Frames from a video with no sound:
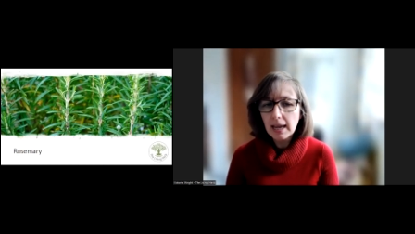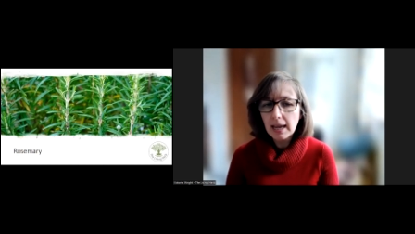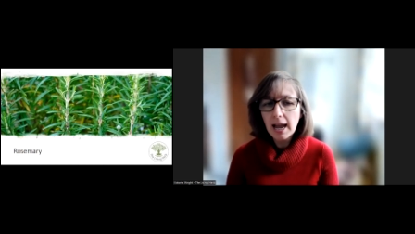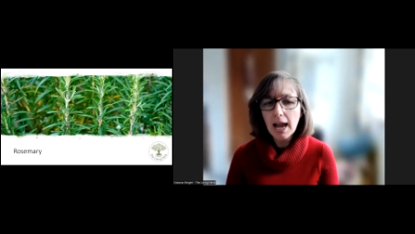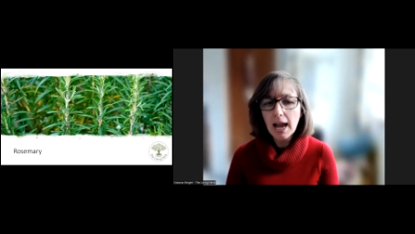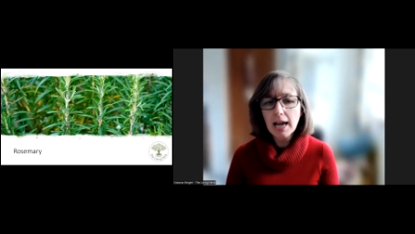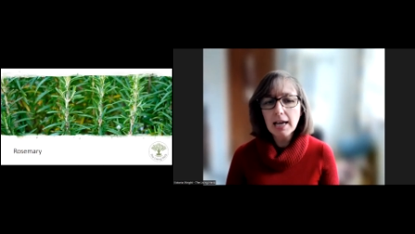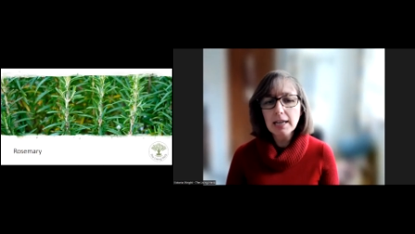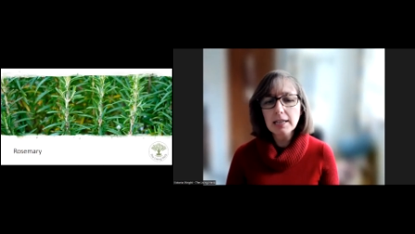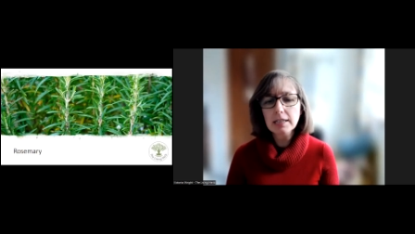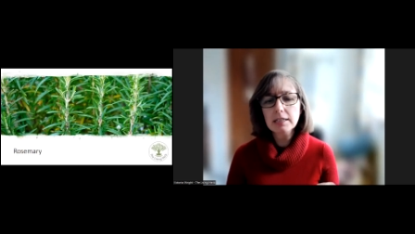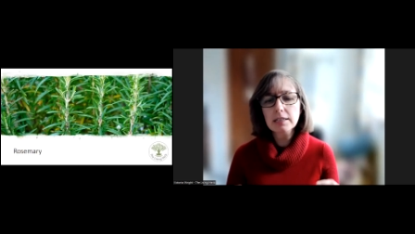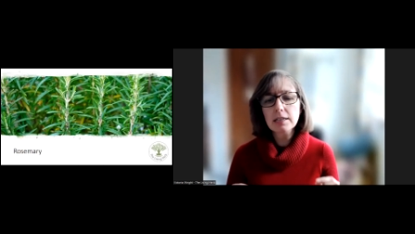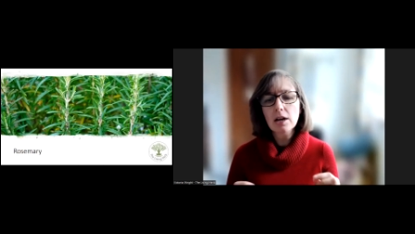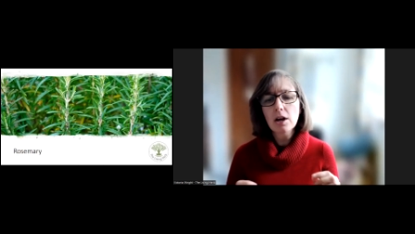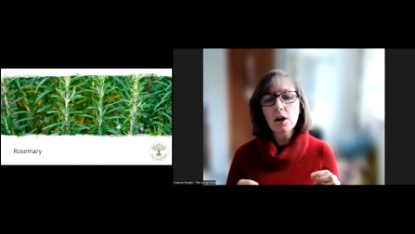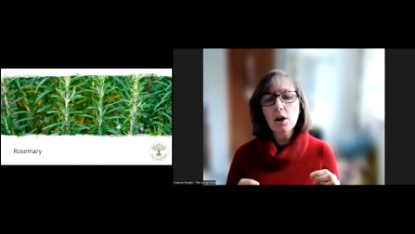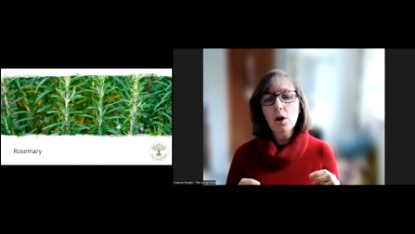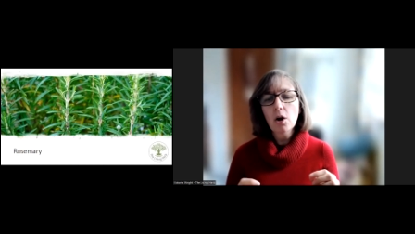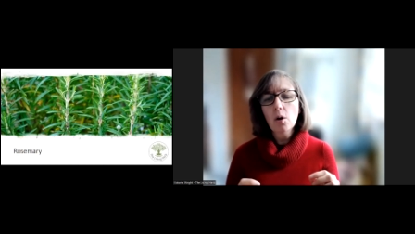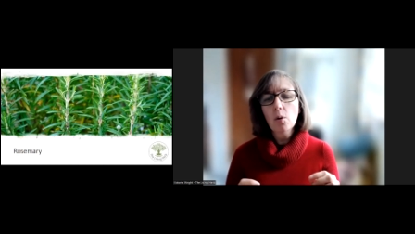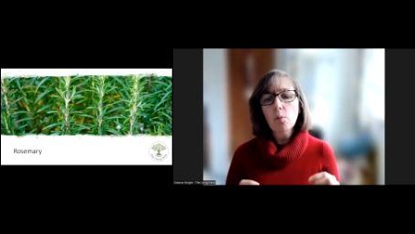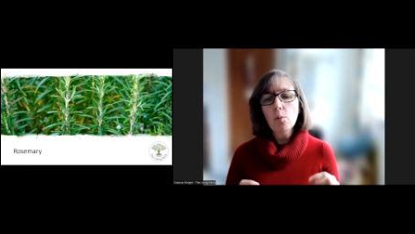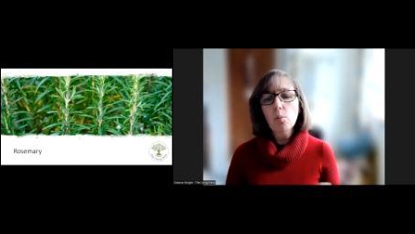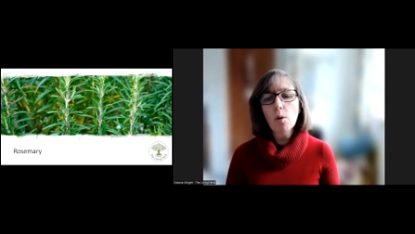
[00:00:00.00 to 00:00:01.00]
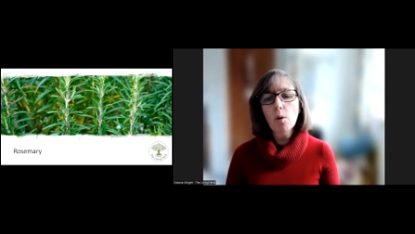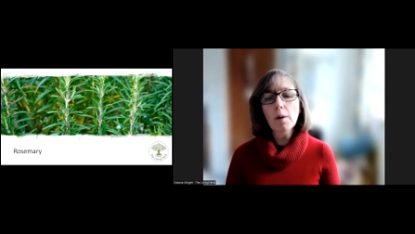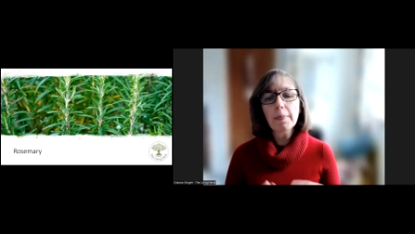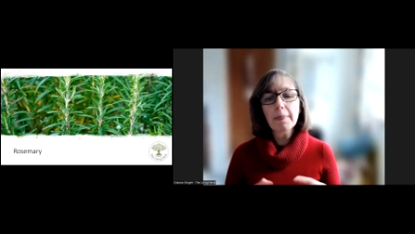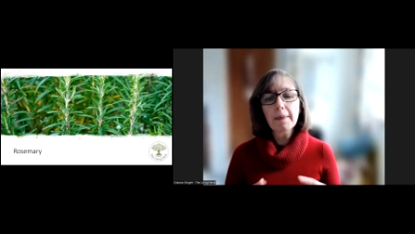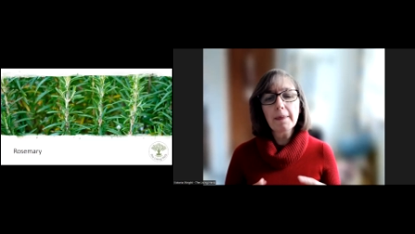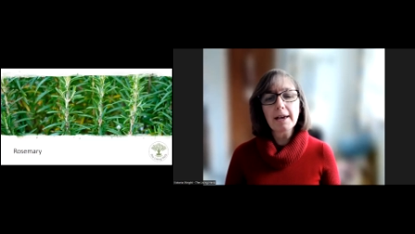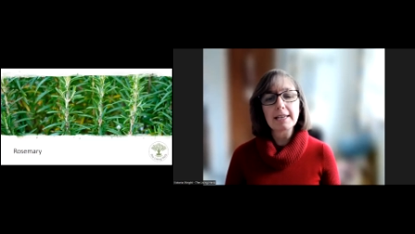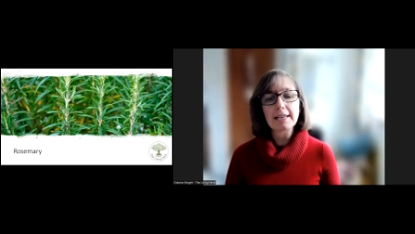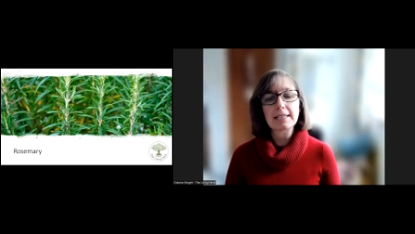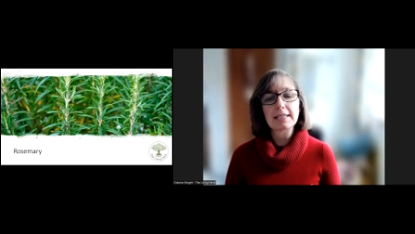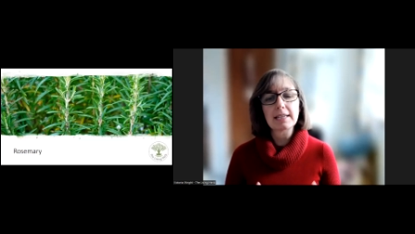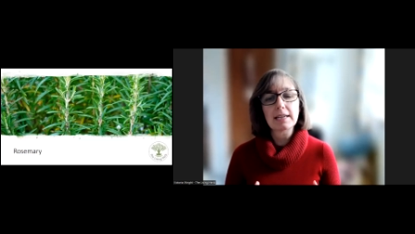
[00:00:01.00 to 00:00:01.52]
And what
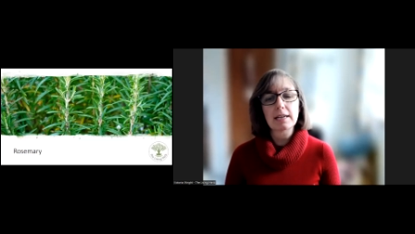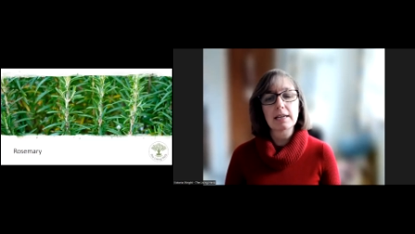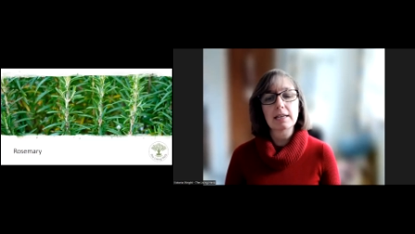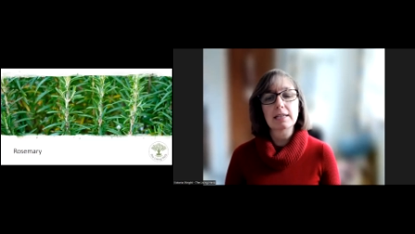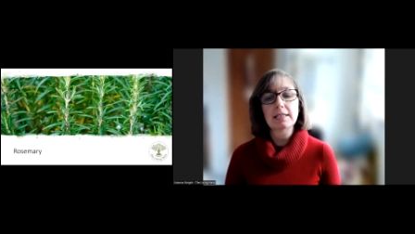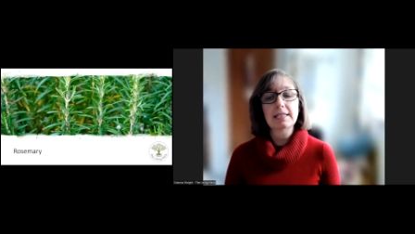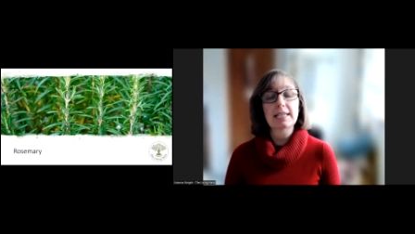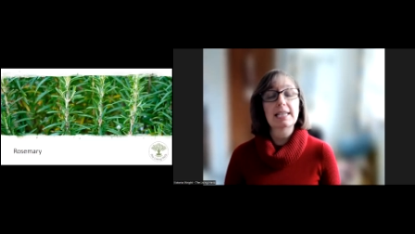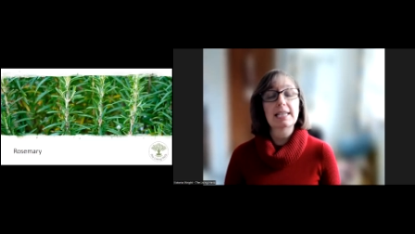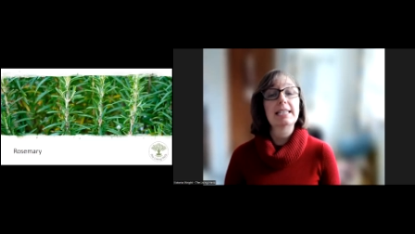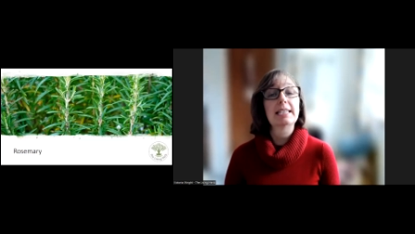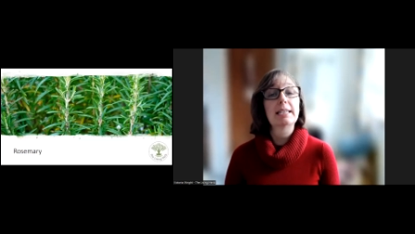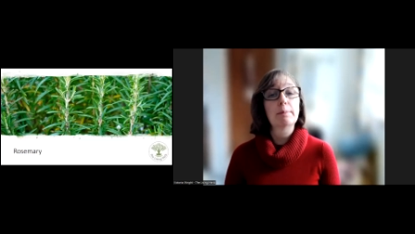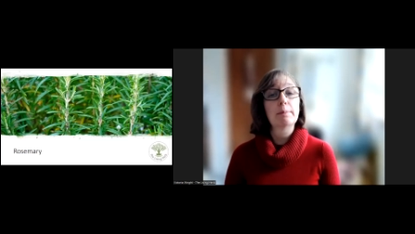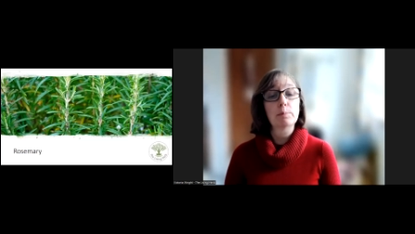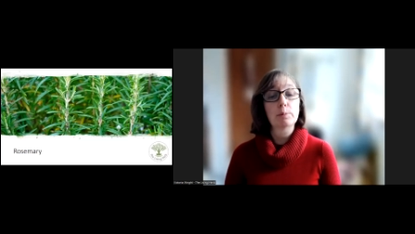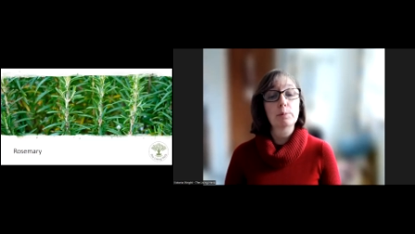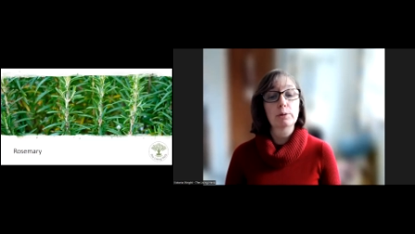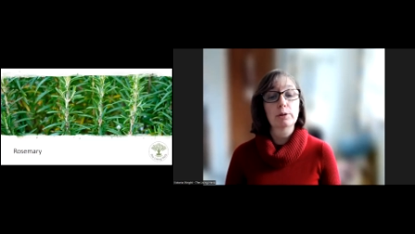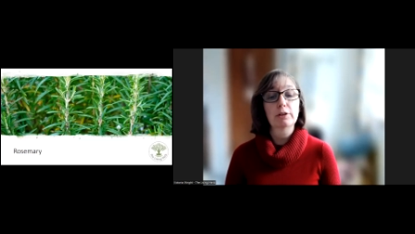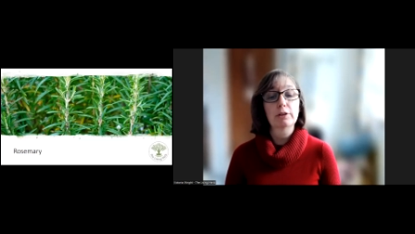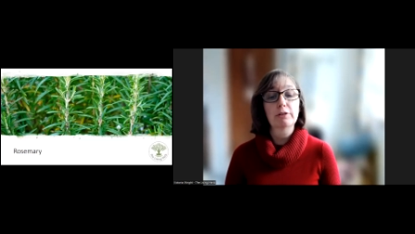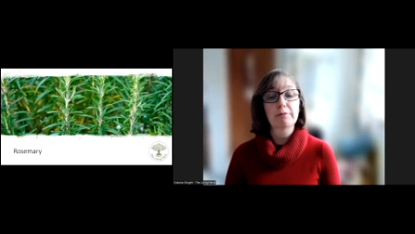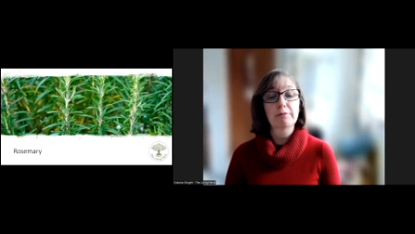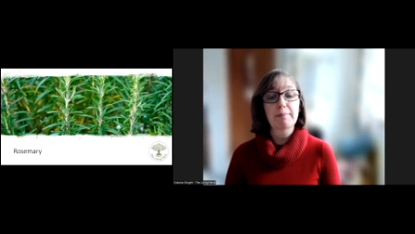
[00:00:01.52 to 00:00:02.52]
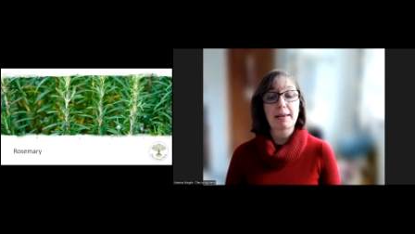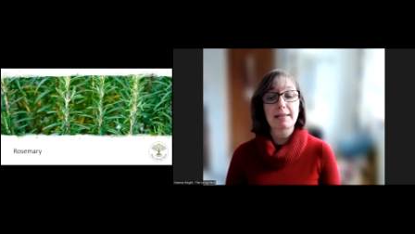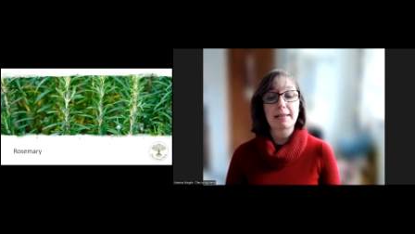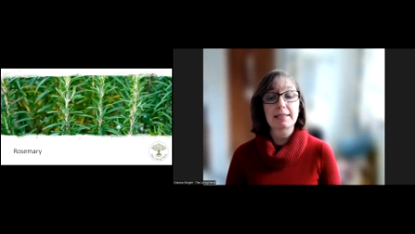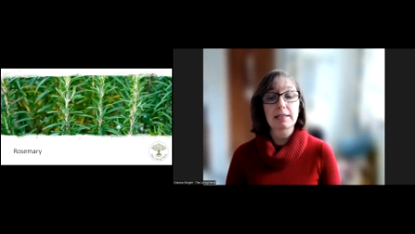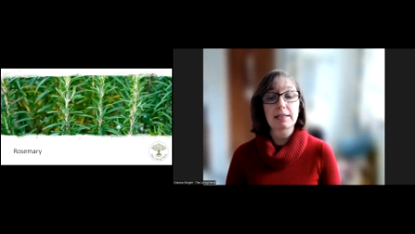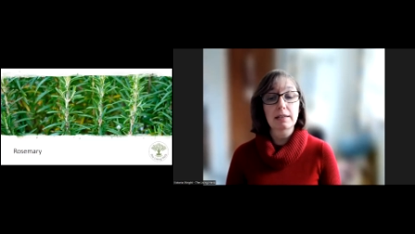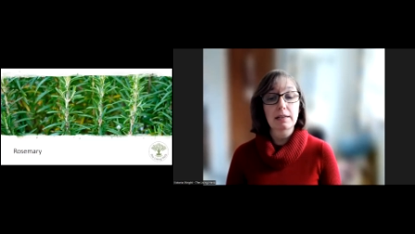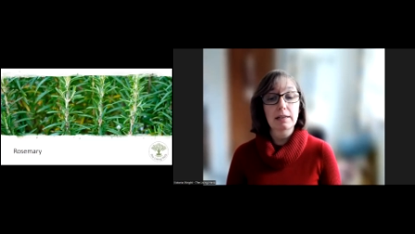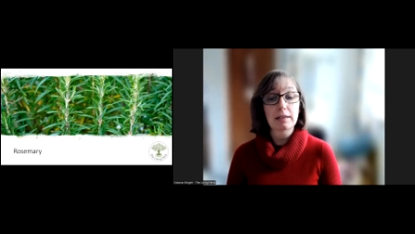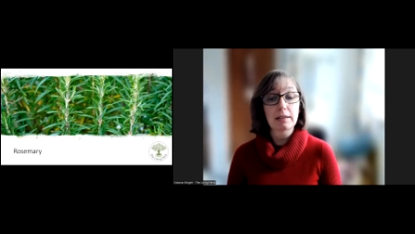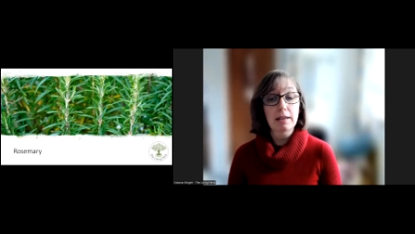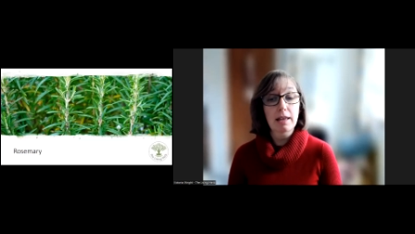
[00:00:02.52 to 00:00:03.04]
that does is improve
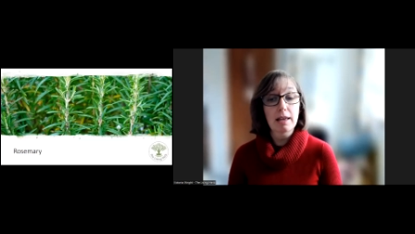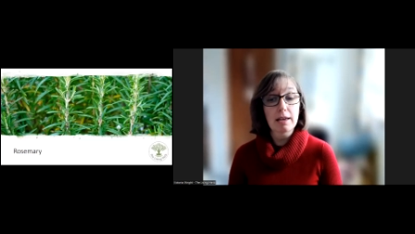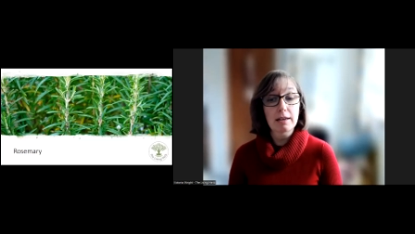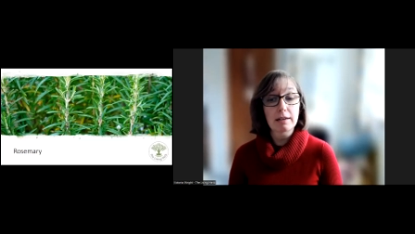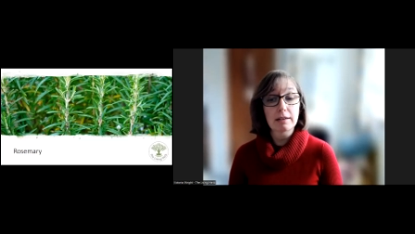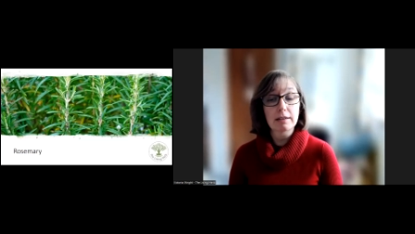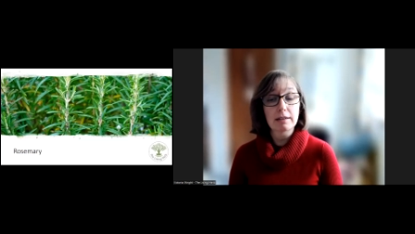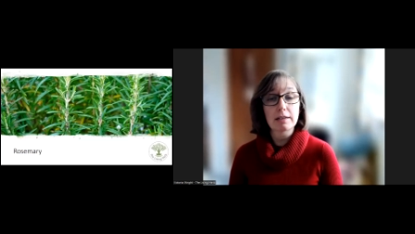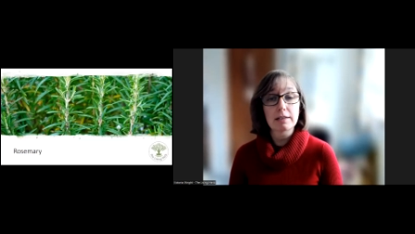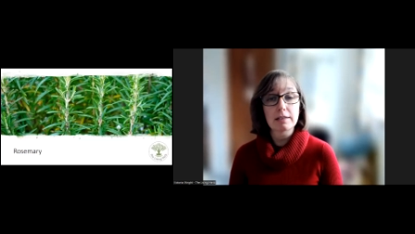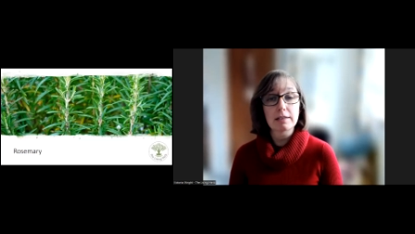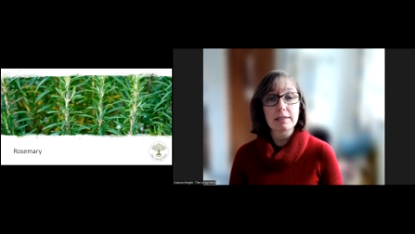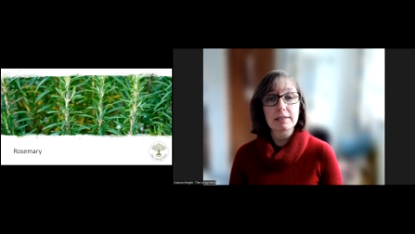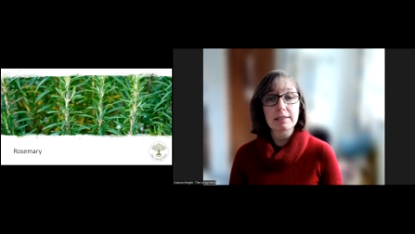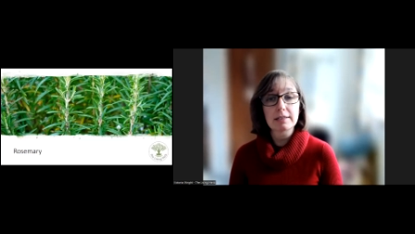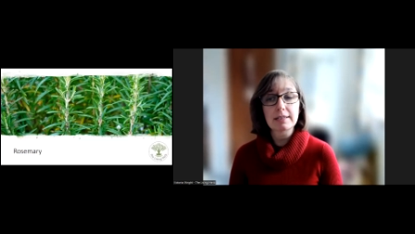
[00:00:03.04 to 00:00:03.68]
mental alertness.